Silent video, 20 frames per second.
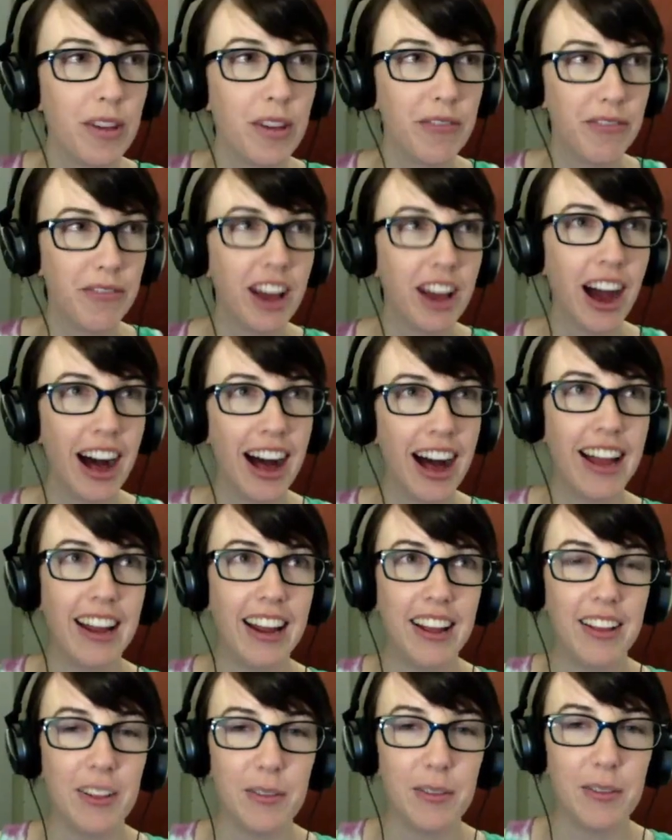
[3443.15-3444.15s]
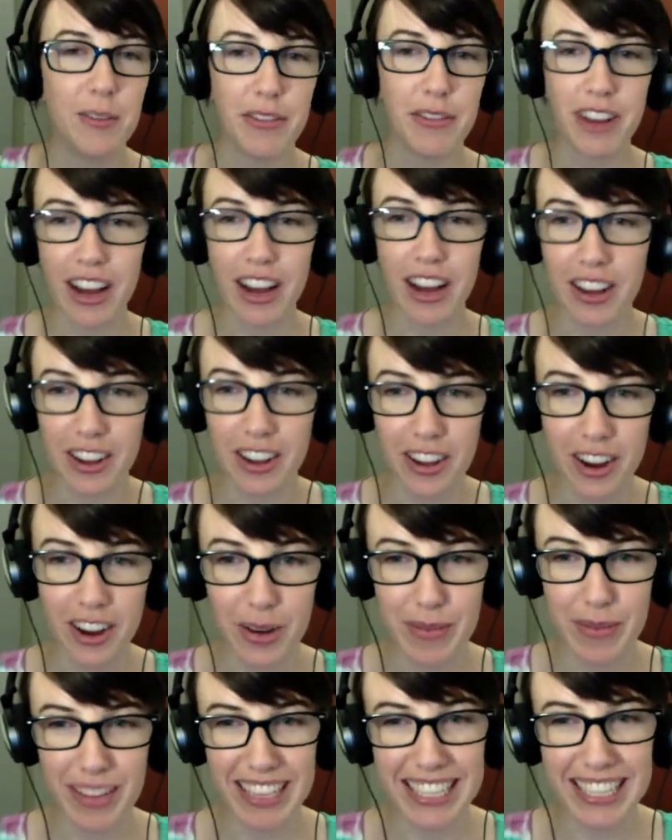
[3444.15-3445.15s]
got Carter being
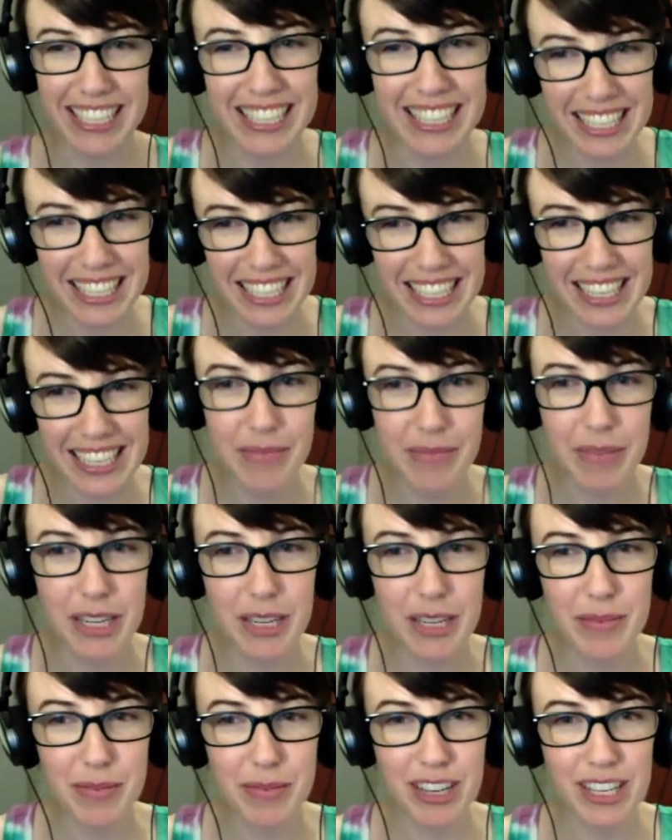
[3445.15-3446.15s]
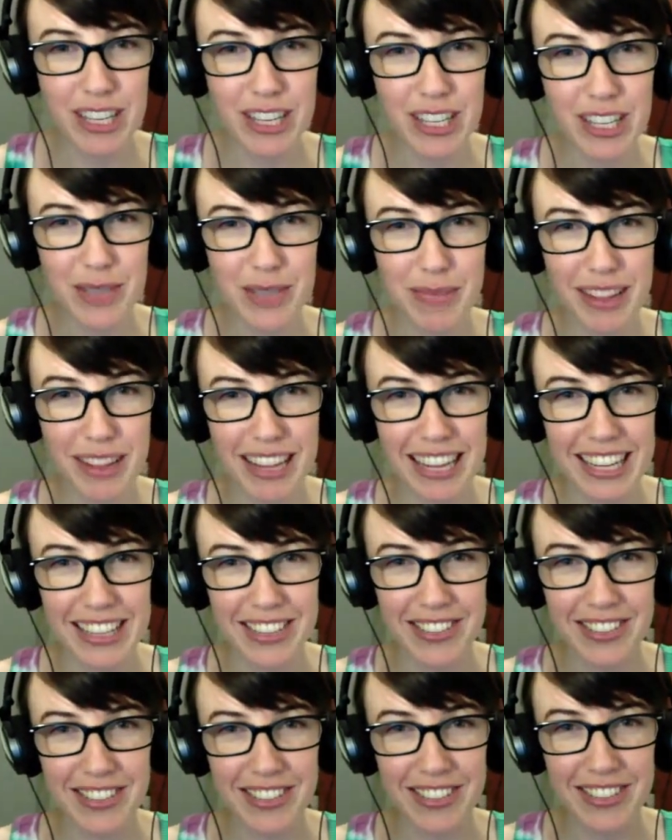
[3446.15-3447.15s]
like, I'm in a pretty good place
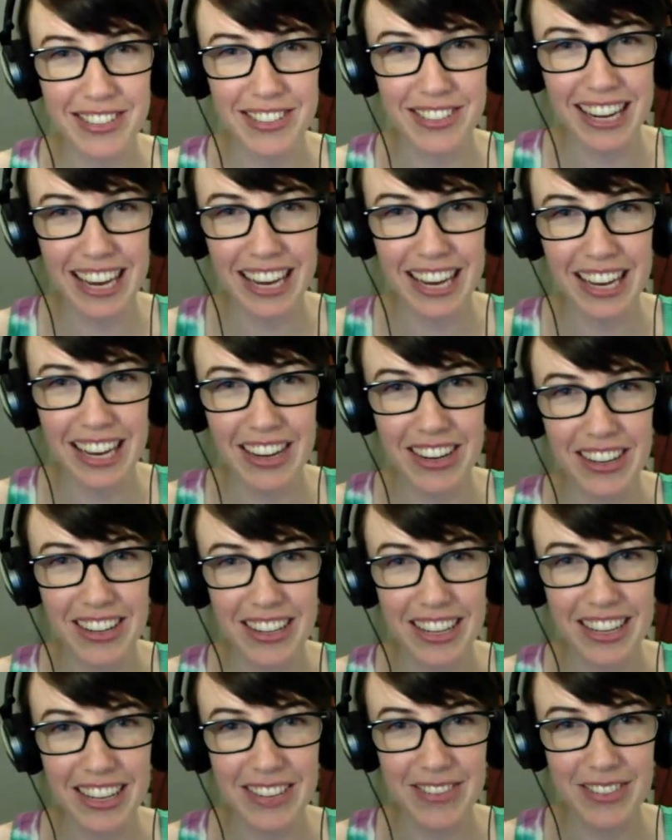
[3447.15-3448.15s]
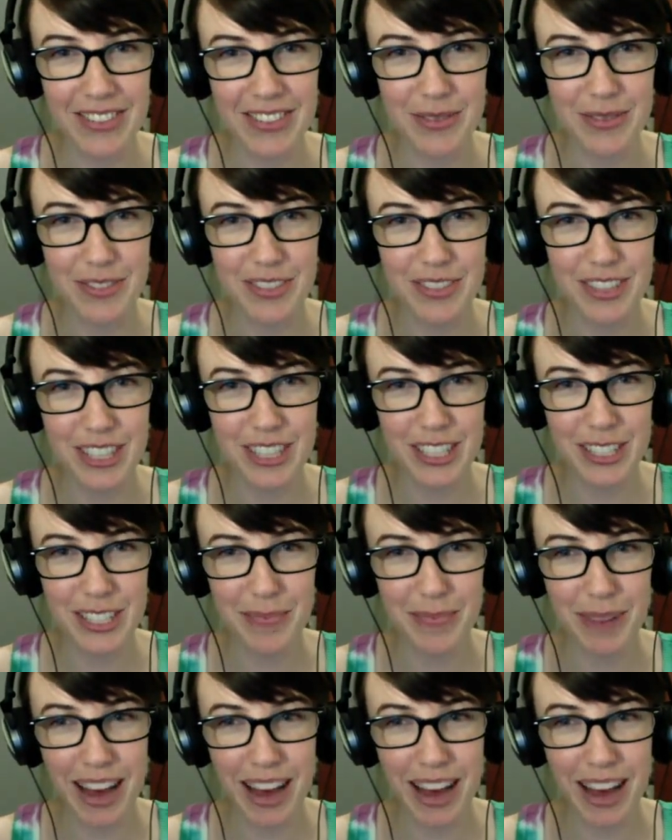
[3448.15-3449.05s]
right now. I'm in a good